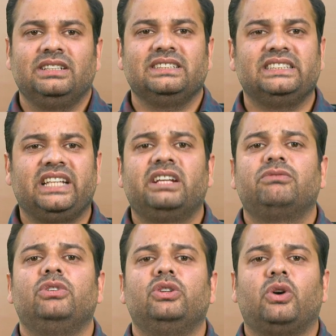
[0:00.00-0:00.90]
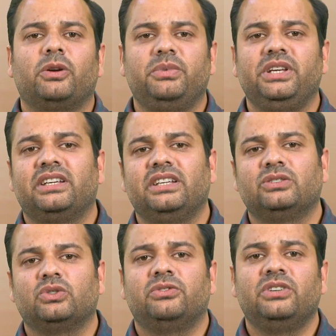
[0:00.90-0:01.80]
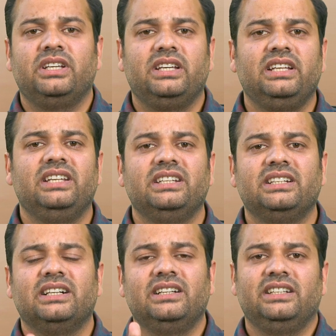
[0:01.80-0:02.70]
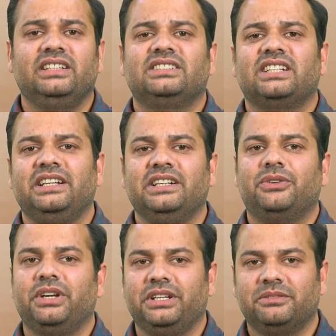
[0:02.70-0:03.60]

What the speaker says: that will not be a case of illegal insider trading.